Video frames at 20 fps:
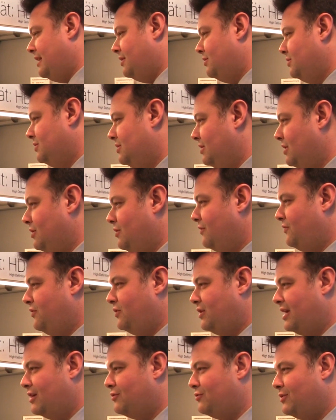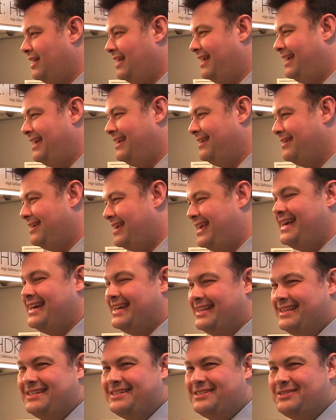don't know if you can really
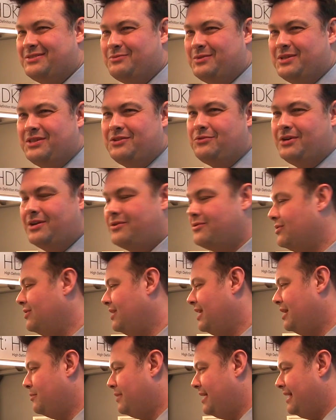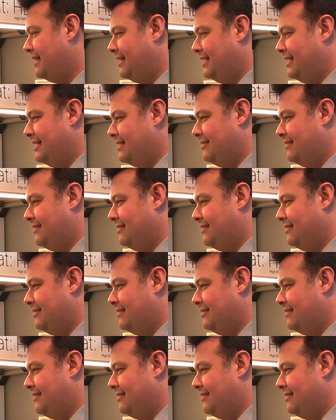hear this with the recording, but